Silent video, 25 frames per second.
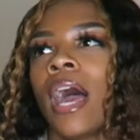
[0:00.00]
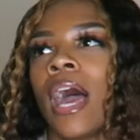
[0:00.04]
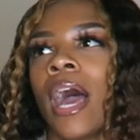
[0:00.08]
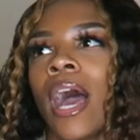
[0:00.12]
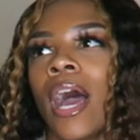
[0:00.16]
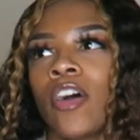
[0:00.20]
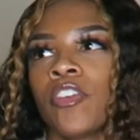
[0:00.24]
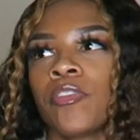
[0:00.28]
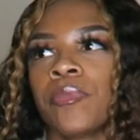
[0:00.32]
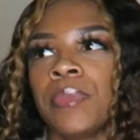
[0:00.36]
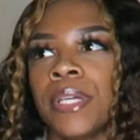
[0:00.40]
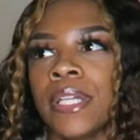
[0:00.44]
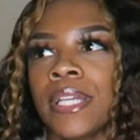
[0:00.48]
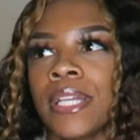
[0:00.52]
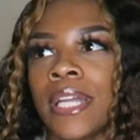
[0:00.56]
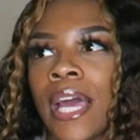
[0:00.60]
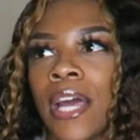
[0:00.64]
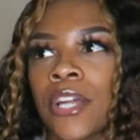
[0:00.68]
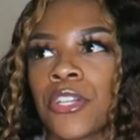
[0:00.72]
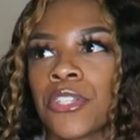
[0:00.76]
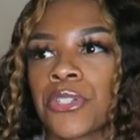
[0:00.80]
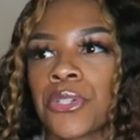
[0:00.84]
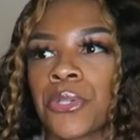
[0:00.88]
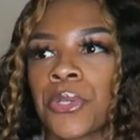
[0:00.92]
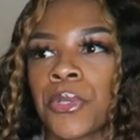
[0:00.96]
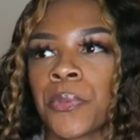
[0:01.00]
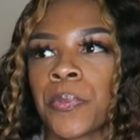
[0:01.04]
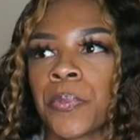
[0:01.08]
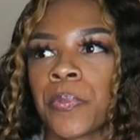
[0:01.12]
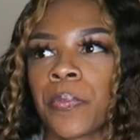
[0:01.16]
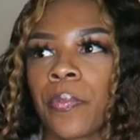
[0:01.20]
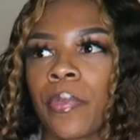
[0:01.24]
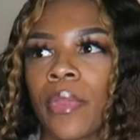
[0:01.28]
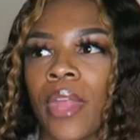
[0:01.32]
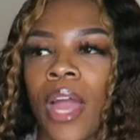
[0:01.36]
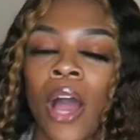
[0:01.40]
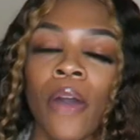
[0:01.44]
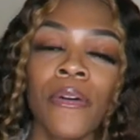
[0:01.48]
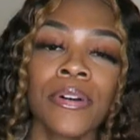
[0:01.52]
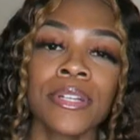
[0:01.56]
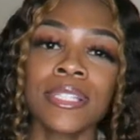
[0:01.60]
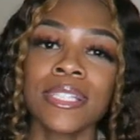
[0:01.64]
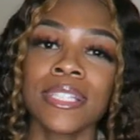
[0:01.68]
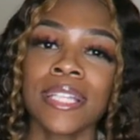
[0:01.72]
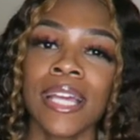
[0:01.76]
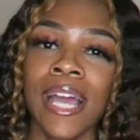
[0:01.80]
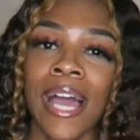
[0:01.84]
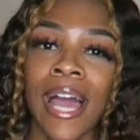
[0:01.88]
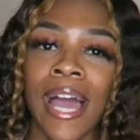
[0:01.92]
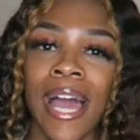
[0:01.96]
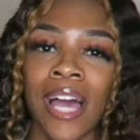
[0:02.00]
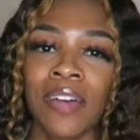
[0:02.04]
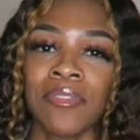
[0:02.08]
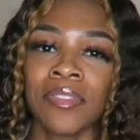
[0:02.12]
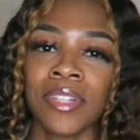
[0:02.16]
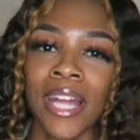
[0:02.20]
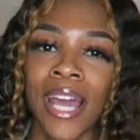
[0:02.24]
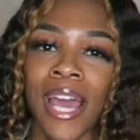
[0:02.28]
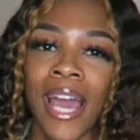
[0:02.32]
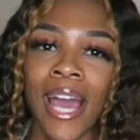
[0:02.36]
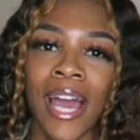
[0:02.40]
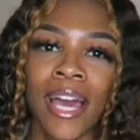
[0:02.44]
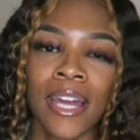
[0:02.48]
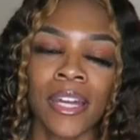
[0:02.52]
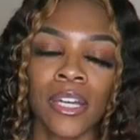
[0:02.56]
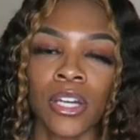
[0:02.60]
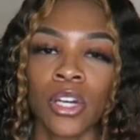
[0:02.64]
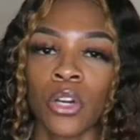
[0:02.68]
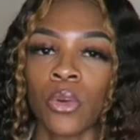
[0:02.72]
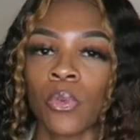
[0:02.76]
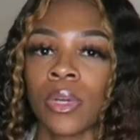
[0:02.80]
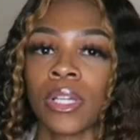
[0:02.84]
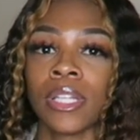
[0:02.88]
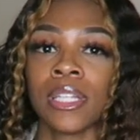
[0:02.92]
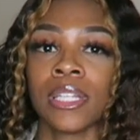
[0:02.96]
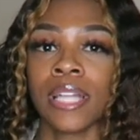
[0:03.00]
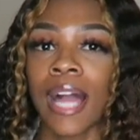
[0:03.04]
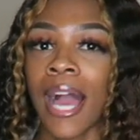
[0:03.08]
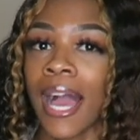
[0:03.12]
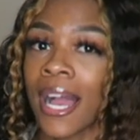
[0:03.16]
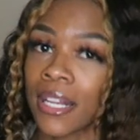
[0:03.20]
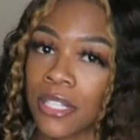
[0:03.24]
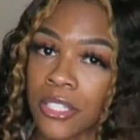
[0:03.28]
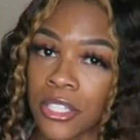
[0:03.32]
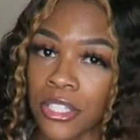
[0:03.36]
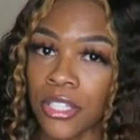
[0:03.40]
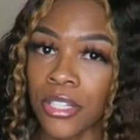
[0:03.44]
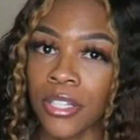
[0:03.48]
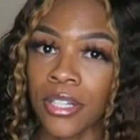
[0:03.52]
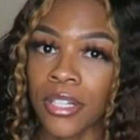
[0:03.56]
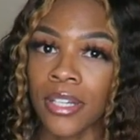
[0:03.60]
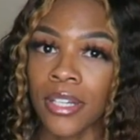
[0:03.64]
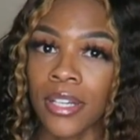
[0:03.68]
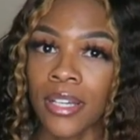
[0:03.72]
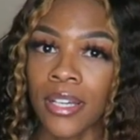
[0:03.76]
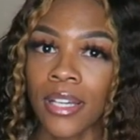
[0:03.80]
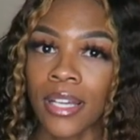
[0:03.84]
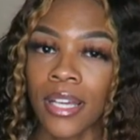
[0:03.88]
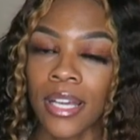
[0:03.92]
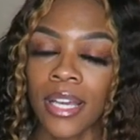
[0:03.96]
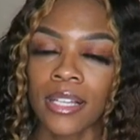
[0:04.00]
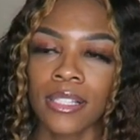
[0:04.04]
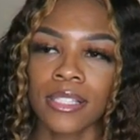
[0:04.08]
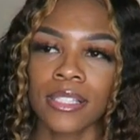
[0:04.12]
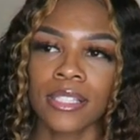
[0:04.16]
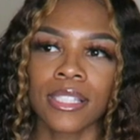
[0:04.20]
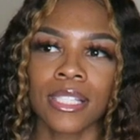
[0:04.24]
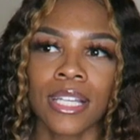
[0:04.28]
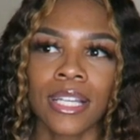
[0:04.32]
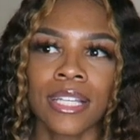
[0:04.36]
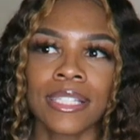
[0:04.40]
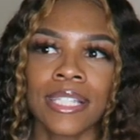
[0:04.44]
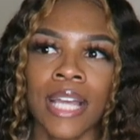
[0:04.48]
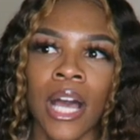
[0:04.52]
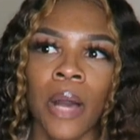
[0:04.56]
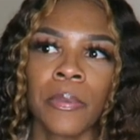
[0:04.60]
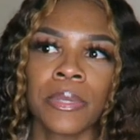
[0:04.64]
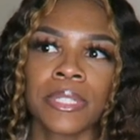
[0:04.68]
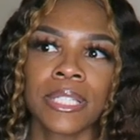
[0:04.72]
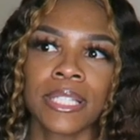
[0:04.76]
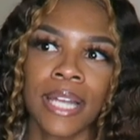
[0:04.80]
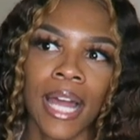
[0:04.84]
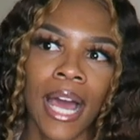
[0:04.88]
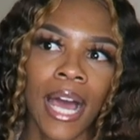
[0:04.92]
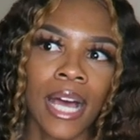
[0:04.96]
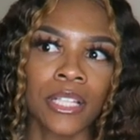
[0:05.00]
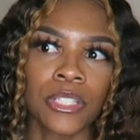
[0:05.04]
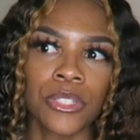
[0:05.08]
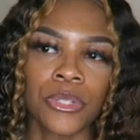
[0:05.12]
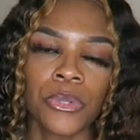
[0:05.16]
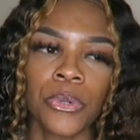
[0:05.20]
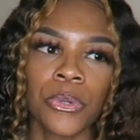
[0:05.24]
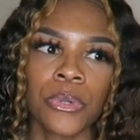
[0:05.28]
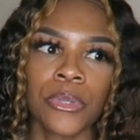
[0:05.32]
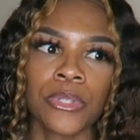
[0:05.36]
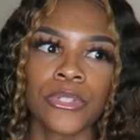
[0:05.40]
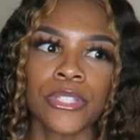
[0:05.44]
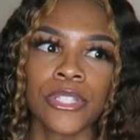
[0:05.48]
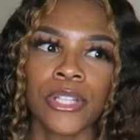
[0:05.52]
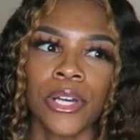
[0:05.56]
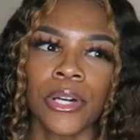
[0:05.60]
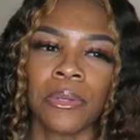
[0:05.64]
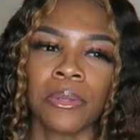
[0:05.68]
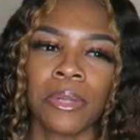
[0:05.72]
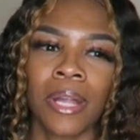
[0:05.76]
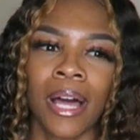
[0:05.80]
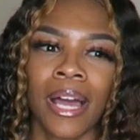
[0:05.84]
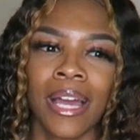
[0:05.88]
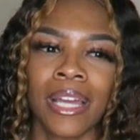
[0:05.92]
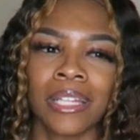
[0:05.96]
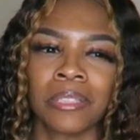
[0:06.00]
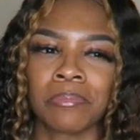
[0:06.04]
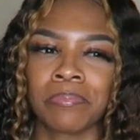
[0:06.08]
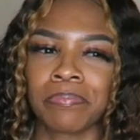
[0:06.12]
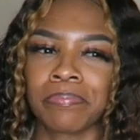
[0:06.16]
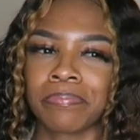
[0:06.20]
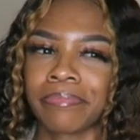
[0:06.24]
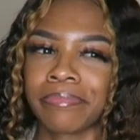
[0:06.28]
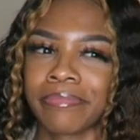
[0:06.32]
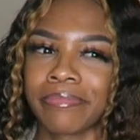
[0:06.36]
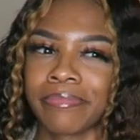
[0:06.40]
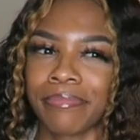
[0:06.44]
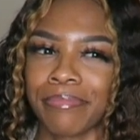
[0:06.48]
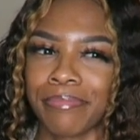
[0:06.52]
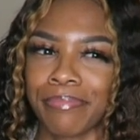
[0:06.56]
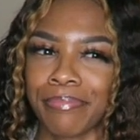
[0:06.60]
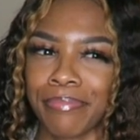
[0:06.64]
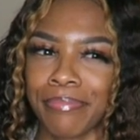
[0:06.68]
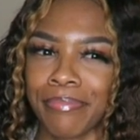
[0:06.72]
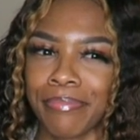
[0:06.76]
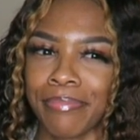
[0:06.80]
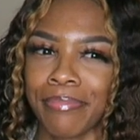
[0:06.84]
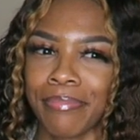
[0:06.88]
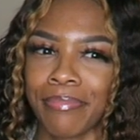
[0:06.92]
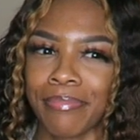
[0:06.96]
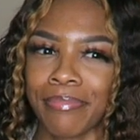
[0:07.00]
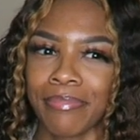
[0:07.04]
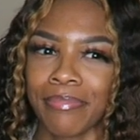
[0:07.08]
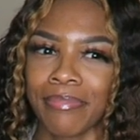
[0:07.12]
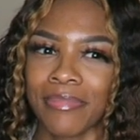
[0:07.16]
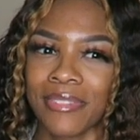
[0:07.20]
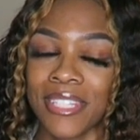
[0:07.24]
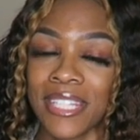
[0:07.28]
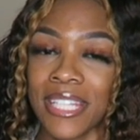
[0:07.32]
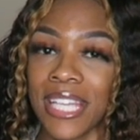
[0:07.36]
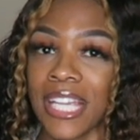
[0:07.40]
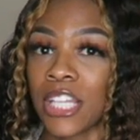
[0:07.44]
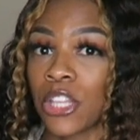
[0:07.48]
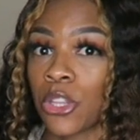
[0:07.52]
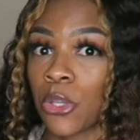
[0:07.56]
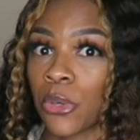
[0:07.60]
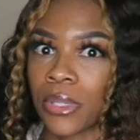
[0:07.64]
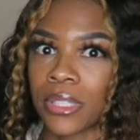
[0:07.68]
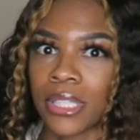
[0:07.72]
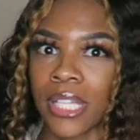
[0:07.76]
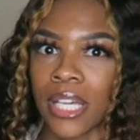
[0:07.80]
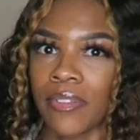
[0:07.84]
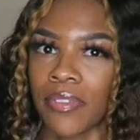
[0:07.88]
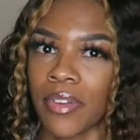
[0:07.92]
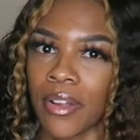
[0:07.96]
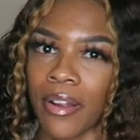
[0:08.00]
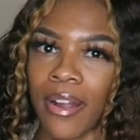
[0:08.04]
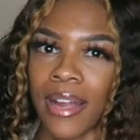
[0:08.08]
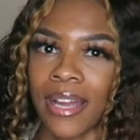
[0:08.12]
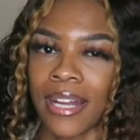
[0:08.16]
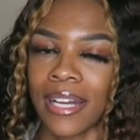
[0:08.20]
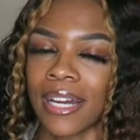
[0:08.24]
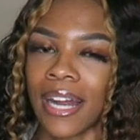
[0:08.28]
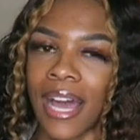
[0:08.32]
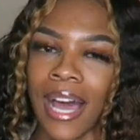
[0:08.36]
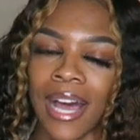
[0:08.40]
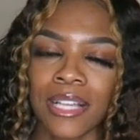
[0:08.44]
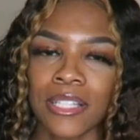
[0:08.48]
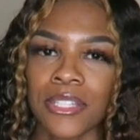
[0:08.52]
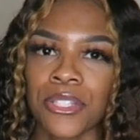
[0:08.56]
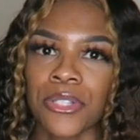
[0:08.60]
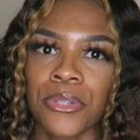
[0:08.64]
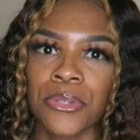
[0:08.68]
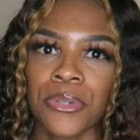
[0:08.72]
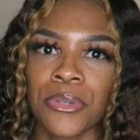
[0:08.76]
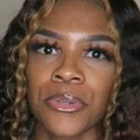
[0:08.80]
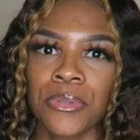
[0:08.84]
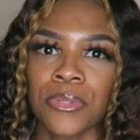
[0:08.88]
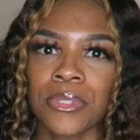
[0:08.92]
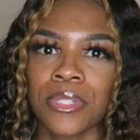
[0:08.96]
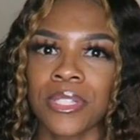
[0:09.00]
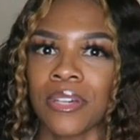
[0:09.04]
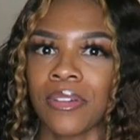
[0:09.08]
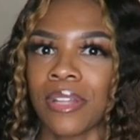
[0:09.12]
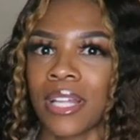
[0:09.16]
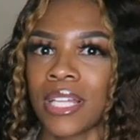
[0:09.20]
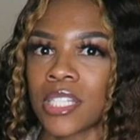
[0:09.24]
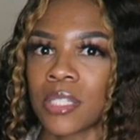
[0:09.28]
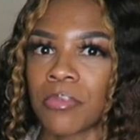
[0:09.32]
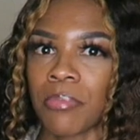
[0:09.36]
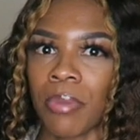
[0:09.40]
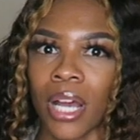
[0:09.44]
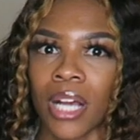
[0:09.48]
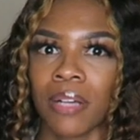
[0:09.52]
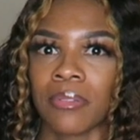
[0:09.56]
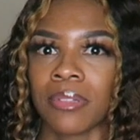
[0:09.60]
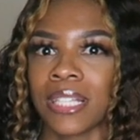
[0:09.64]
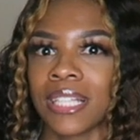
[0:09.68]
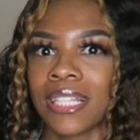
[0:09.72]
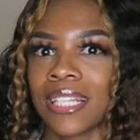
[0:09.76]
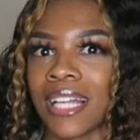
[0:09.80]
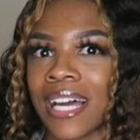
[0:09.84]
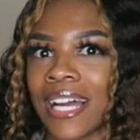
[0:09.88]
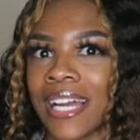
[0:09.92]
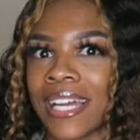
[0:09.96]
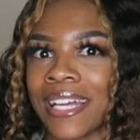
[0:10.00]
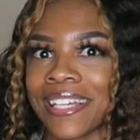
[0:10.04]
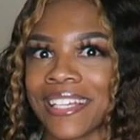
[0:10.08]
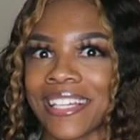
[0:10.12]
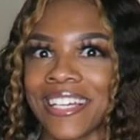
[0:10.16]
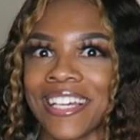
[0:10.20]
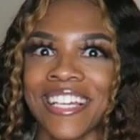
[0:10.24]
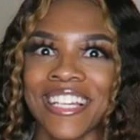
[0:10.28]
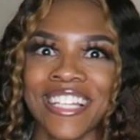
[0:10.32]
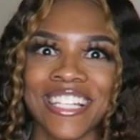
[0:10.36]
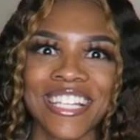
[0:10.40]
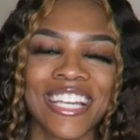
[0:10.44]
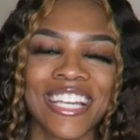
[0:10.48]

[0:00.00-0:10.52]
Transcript: I've been natural, I will say, I haven't had a relaxer since I was in high school. So like 10th or 11th grade in high school, so that's probably like